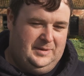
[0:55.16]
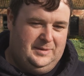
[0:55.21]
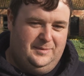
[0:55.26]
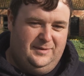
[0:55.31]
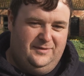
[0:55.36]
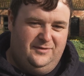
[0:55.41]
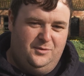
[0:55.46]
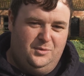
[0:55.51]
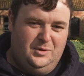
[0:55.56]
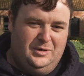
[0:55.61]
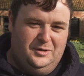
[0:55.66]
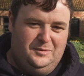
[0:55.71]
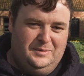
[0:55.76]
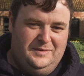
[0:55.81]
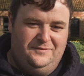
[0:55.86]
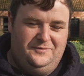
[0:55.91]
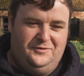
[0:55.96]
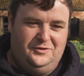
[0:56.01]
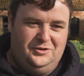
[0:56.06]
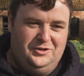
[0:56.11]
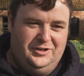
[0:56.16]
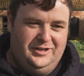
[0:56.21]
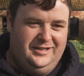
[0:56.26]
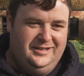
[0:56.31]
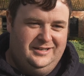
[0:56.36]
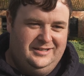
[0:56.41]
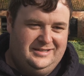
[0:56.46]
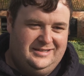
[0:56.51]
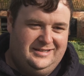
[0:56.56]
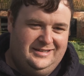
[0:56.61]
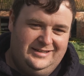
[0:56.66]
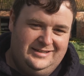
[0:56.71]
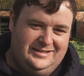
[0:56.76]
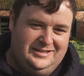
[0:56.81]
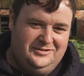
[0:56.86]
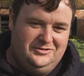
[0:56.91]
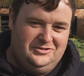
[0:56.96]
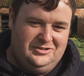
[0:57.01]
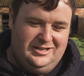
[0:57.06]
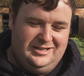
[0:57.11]
been a bit of a whirlwind 4 years. It
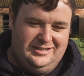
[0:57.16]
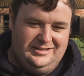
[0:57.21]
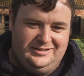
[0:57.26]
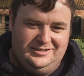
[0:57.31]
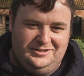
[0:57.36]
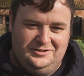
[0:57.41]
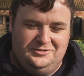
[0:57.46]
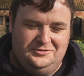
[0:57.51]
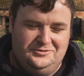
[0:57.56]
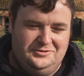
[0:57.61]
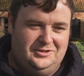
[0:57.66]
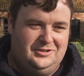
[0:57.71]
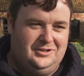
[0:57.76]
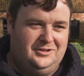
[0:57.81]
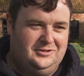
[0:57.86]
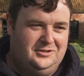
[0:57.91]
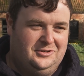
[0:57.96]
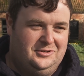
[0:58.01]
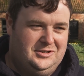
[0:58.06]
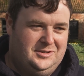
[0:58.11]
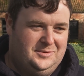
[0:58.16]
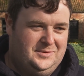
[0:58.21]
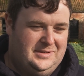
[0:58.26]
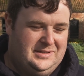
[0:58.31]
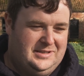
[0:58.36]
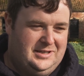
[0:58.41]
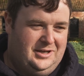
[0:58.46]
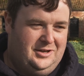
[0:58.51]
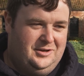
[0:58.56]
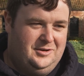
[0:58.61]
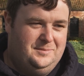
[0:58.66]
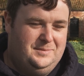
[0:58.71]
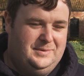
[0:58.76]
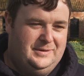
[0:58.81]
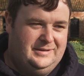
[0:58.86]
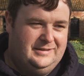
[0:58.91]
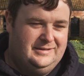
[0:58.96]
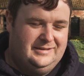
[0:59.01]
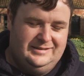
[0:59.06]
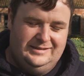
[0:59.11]
seems like, you know, not long ago since we started,
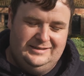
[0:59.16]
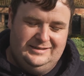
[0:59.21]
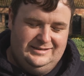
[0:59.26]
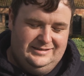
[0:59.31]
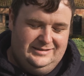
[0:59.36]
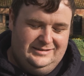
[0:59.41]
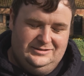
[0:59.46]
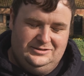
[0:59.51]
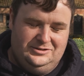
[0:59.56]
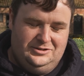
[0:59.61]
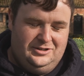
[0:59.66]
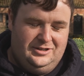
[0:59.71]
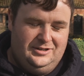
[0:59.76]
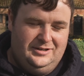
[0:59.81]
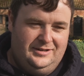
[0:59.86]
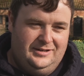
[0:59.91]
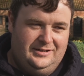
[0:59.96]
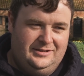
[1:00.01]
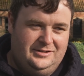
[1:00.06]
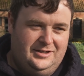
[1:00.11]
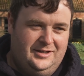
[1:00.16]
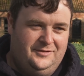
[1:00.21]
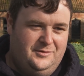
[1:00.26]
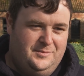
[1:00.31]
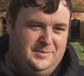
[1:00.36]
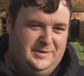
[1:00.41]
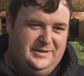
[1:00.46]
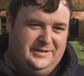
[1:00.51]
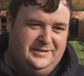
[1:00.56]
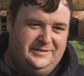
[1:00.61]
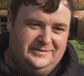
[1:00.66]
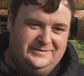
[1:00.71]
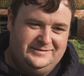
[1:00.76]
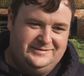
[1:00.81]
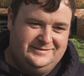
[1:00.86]
but no, I enjoy every minute.